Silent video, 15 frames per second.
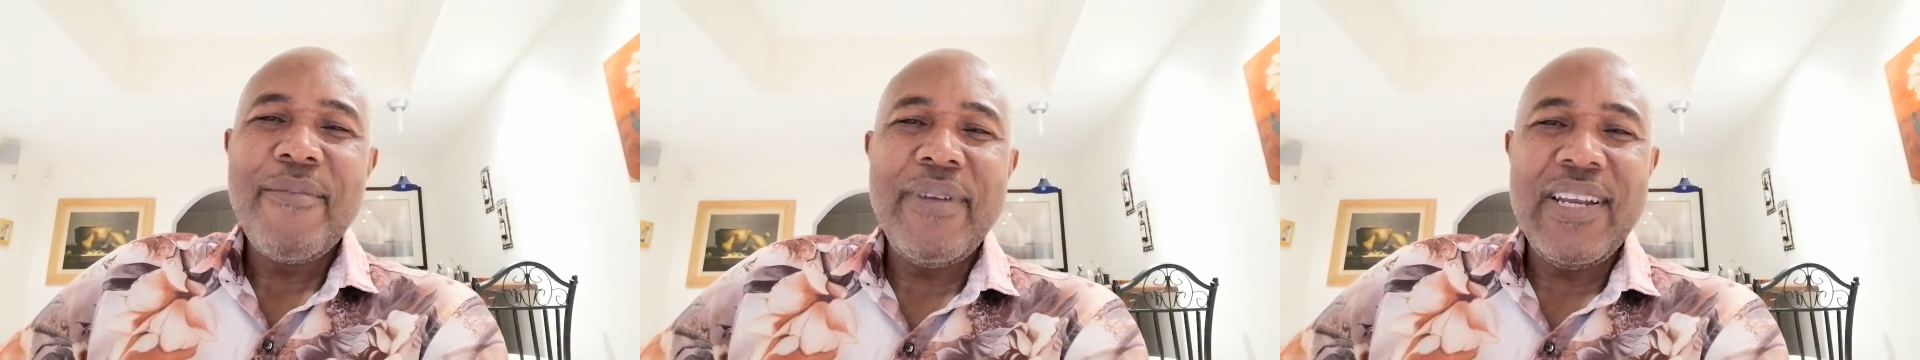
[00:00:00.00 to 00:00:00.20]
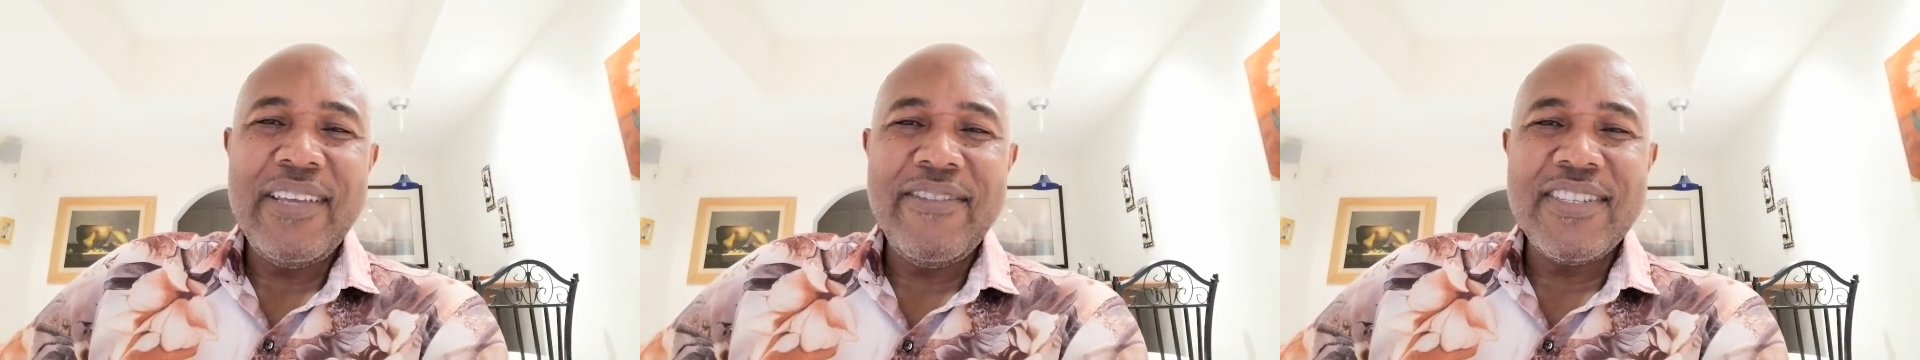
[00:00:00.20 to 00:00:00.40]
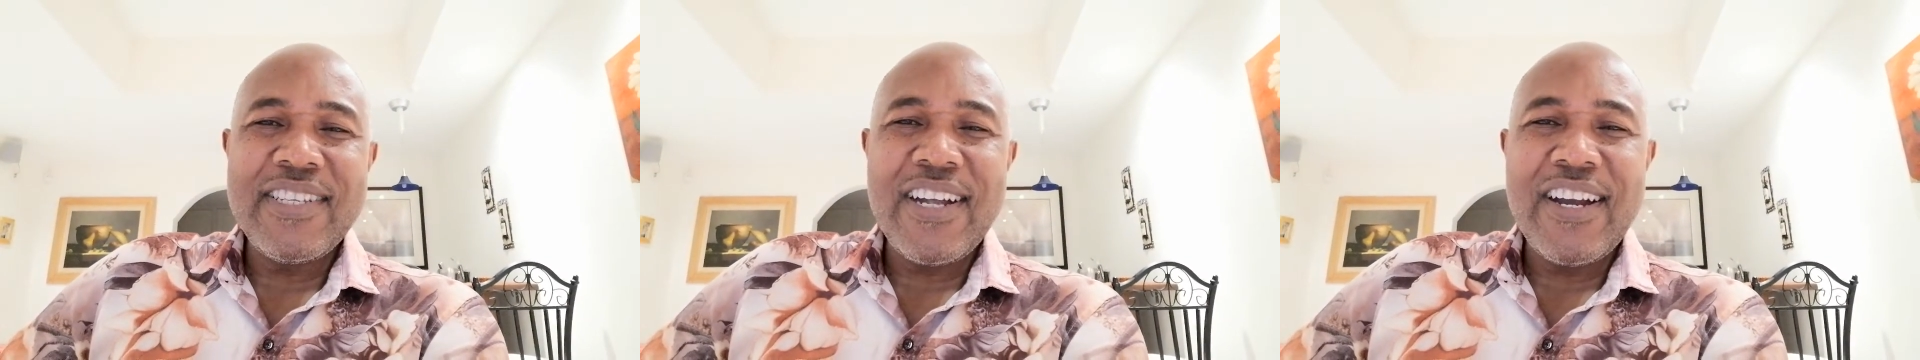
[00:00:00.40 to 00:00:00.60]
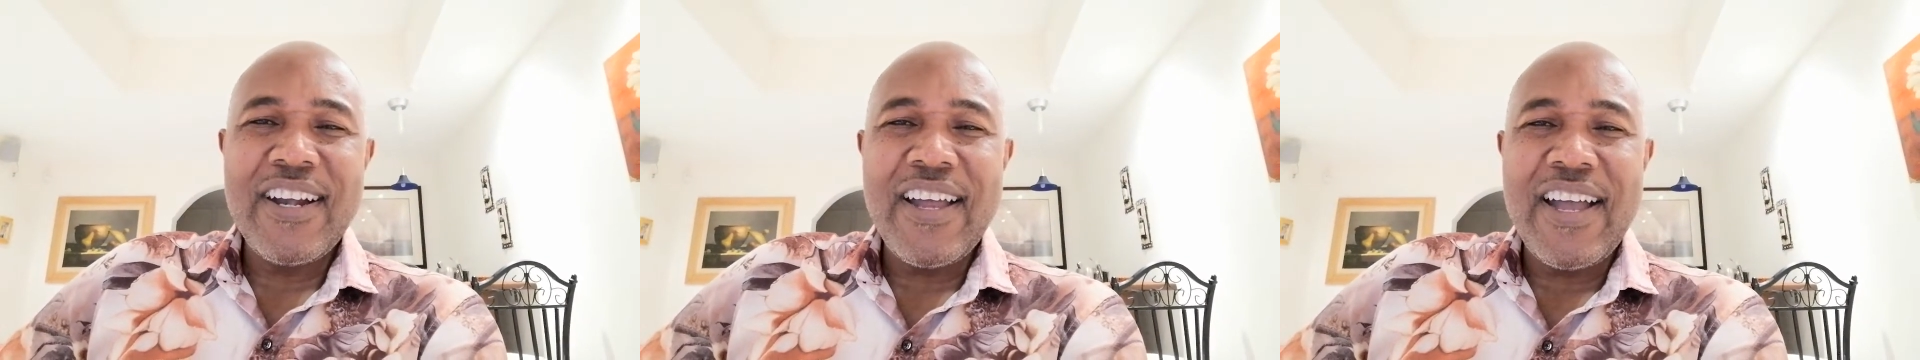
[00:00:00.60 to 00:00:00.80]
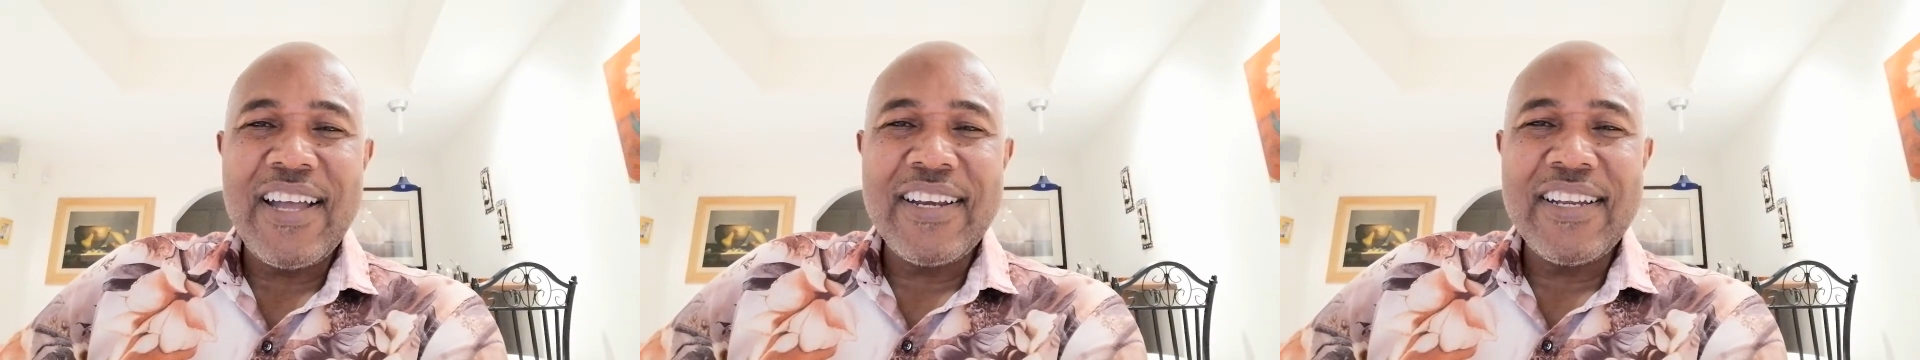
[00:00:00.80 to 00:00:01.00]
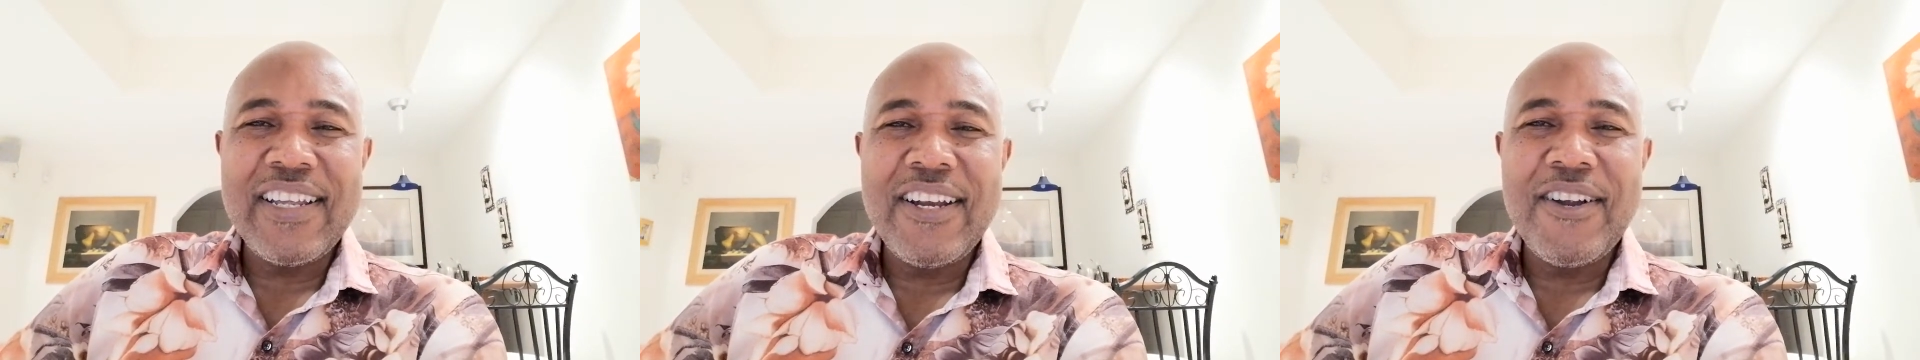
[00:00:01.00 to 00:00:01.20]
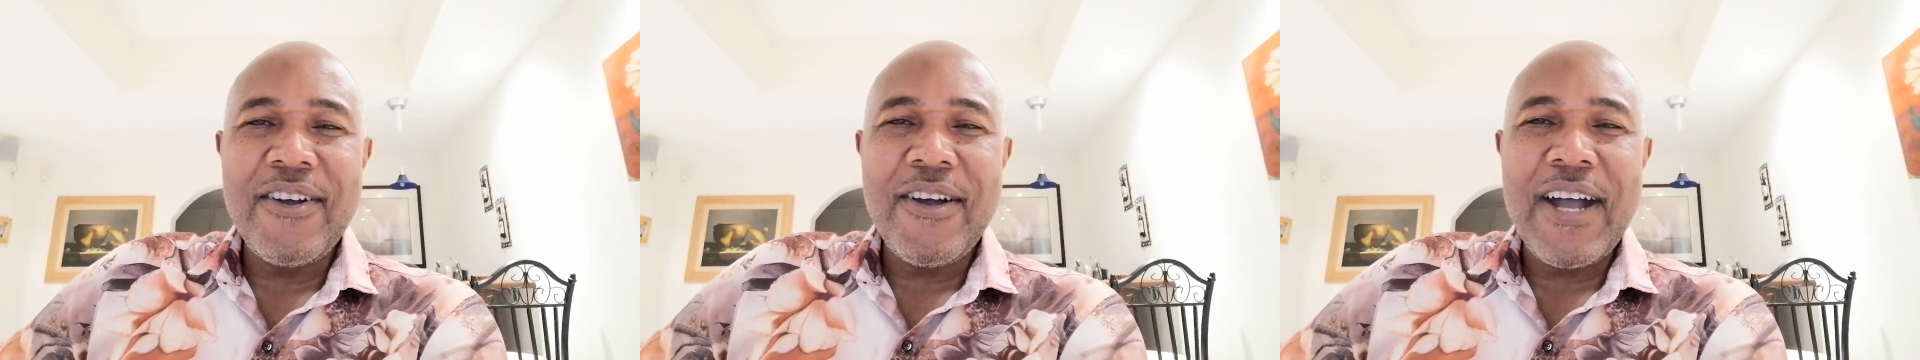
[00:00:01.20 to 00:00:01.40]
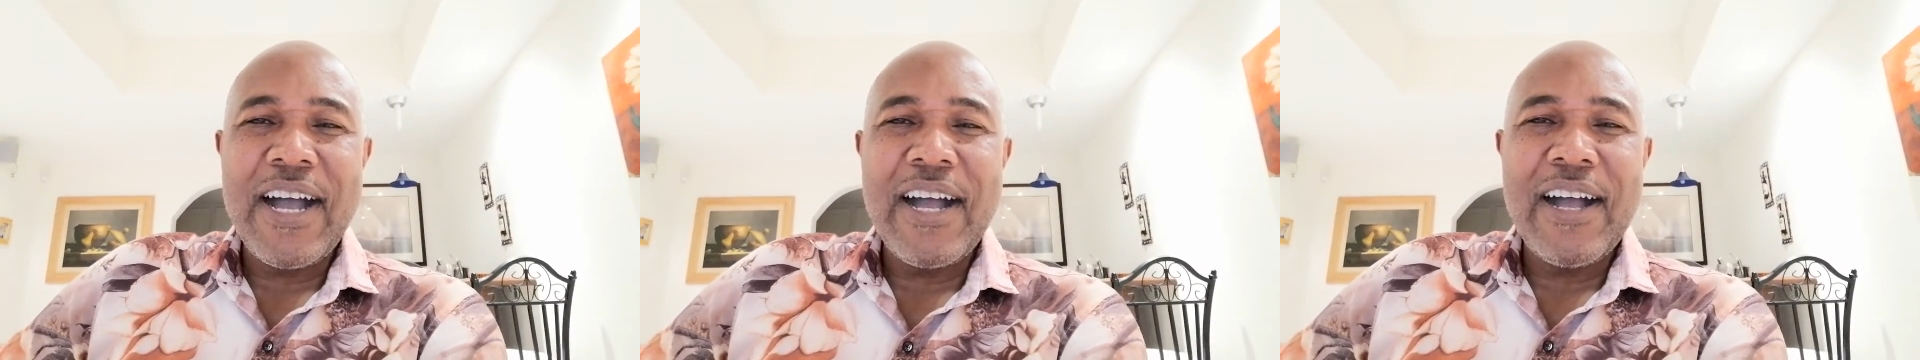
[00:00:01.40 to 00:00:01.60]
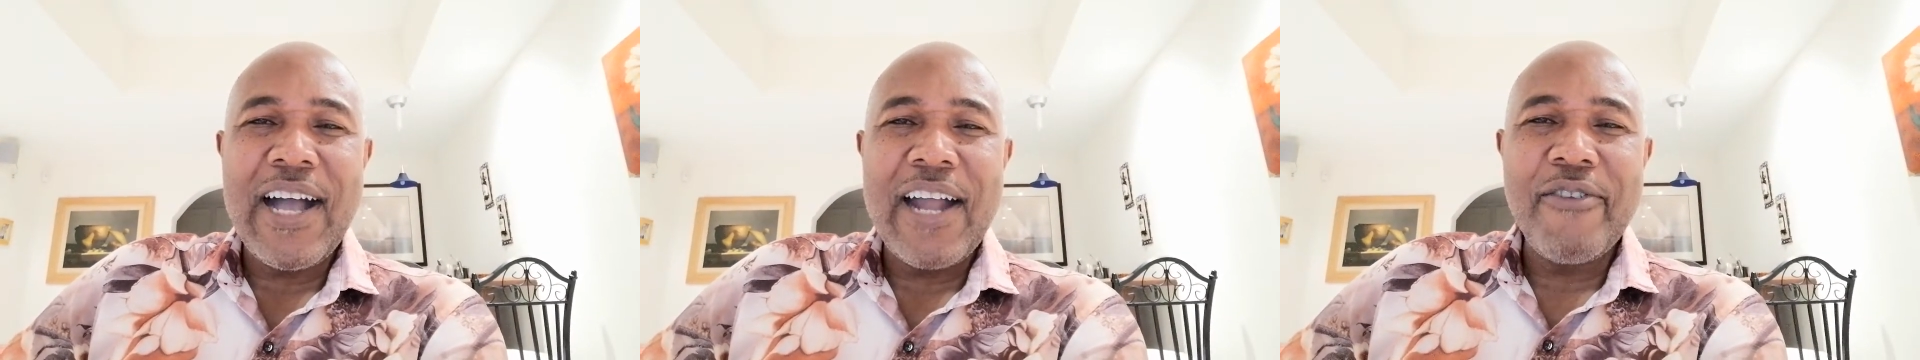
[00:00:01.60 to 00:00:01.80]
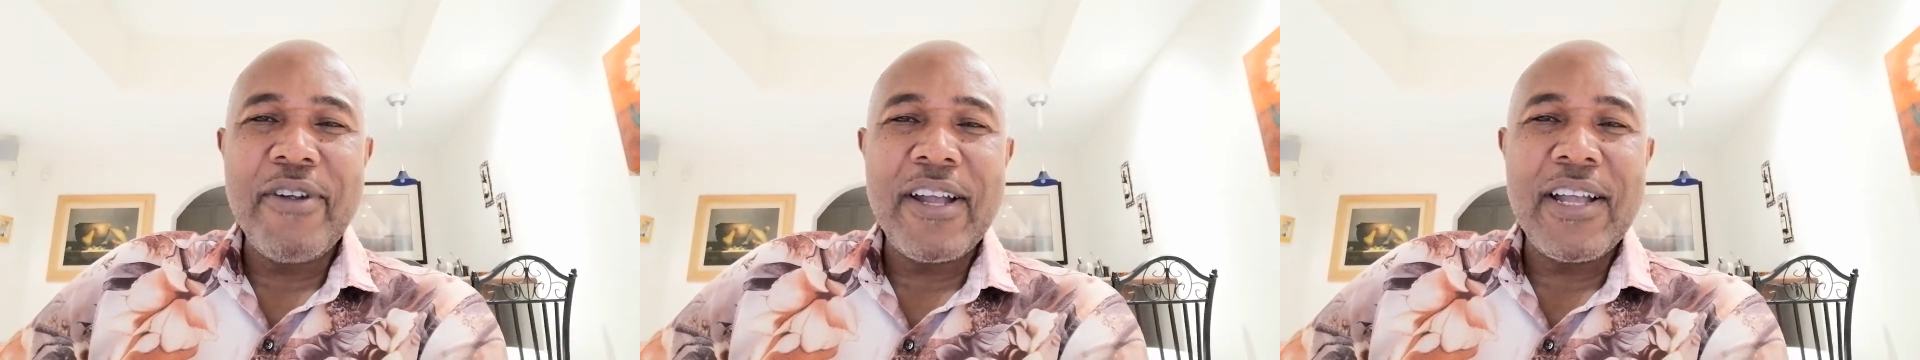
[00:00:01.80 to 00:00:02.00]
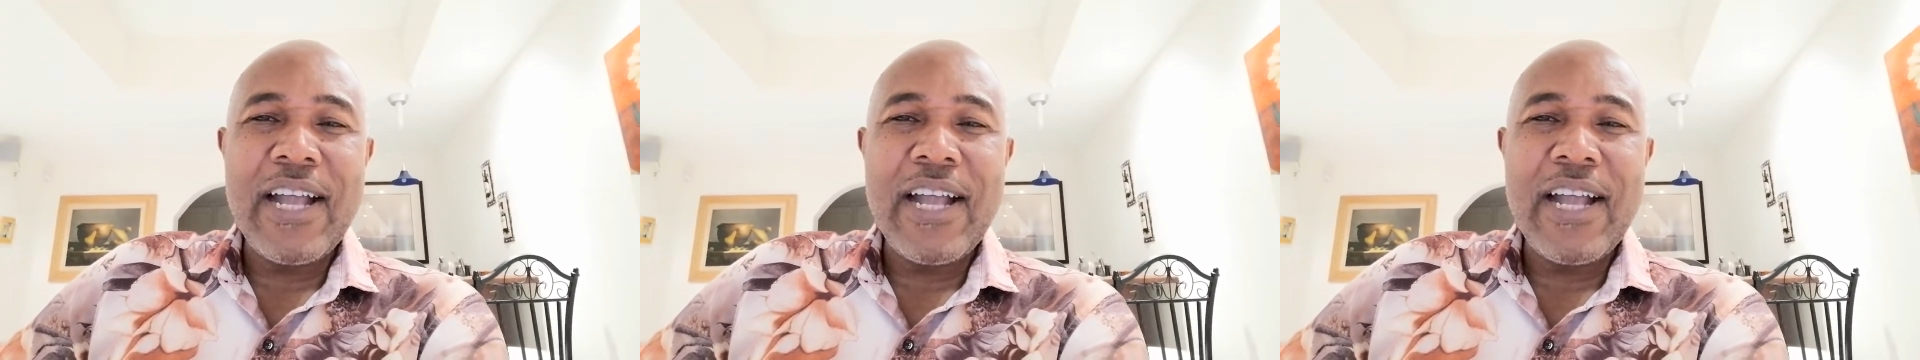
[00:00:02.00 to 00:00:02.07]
Believe it or not, I